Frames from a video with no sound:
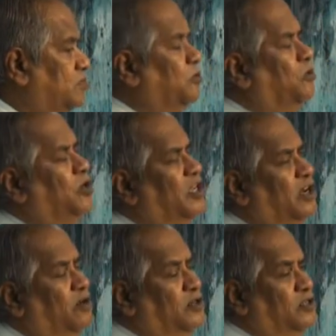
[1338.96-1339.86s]

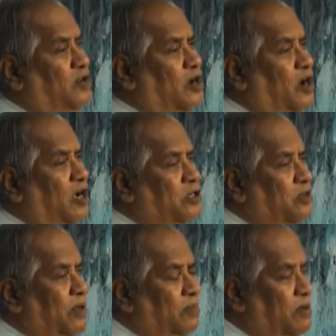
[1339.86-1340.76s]
Pouring out your heart,
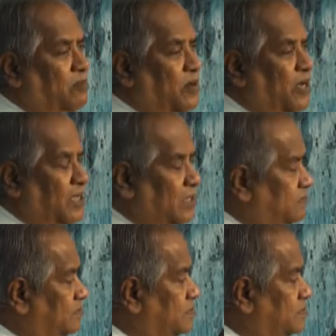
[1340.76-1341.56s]
you may be praying.